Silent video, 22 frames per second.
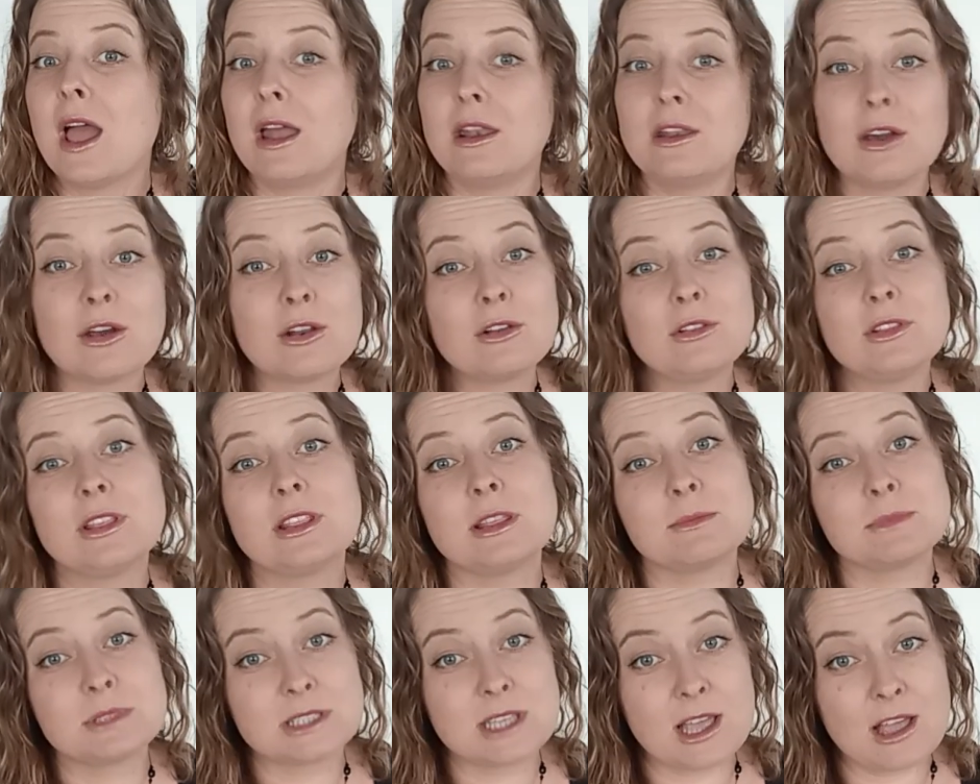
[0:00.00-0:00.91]
and not only
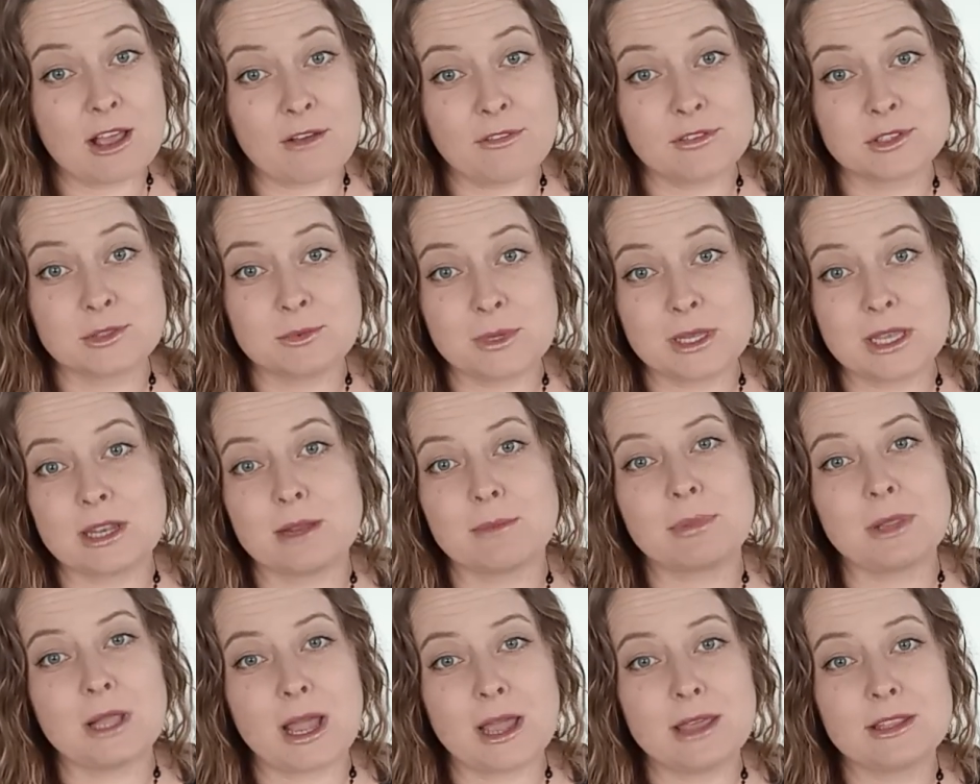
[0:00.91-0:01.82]
themselves, we can
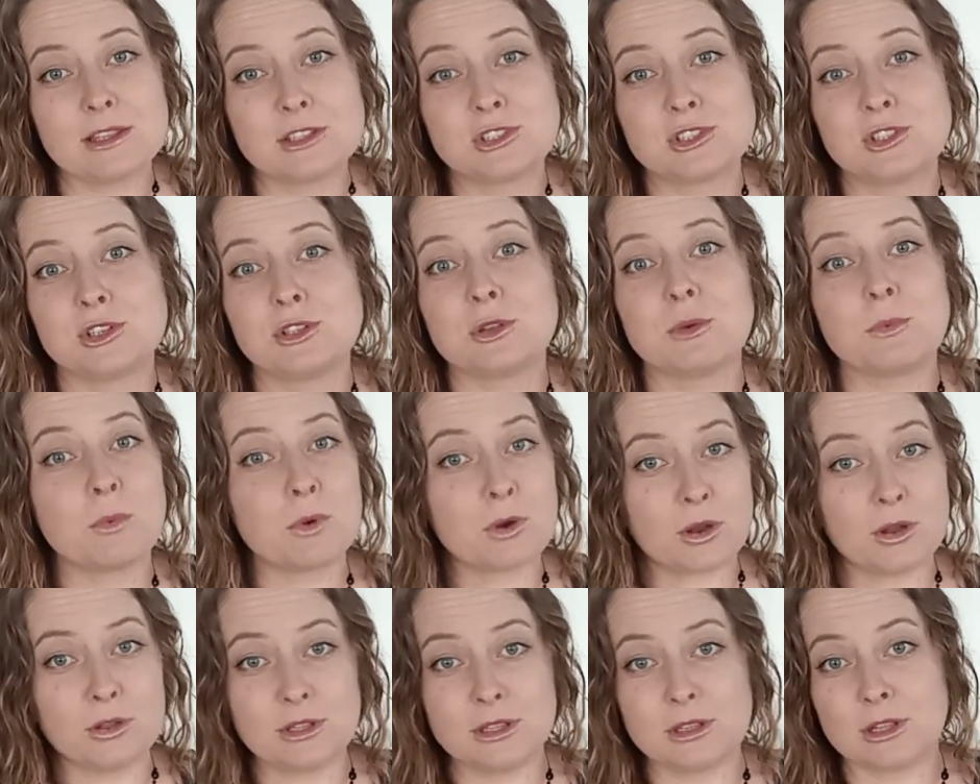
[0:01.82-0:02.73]
apply this to the
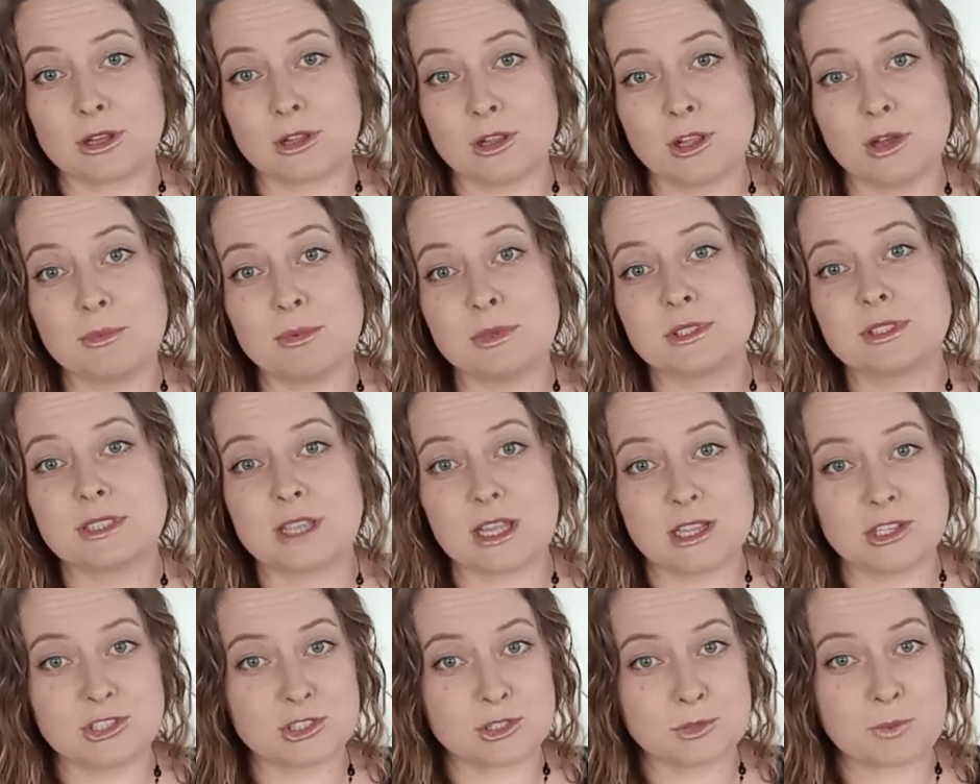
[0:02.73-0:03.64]
world and the global
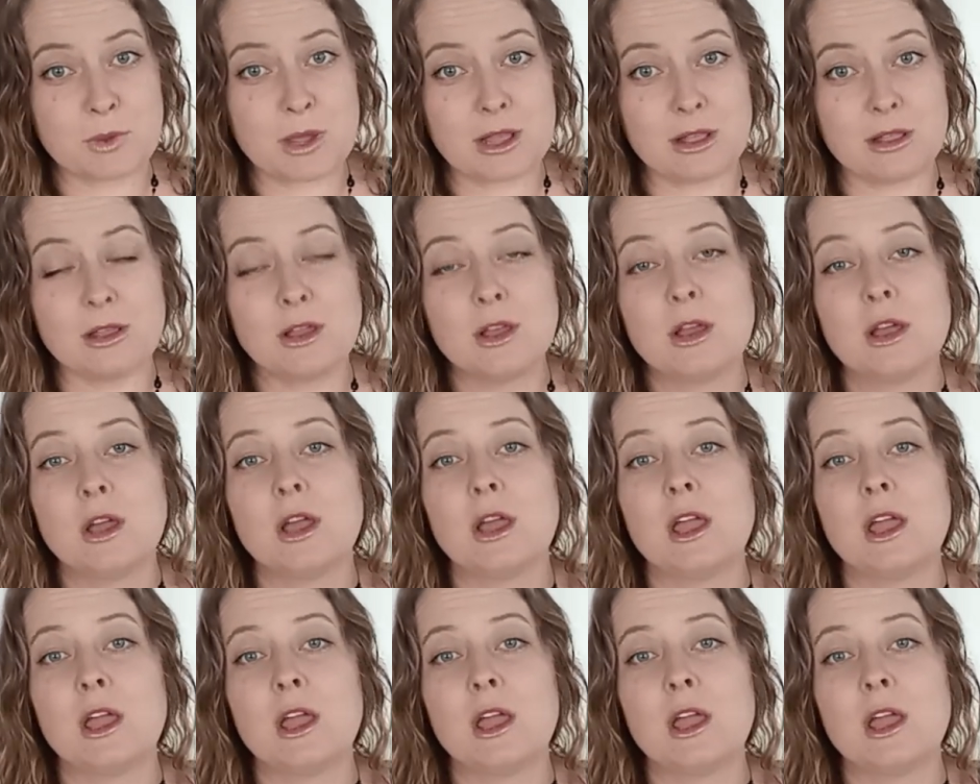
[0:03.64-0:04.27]
stage as well.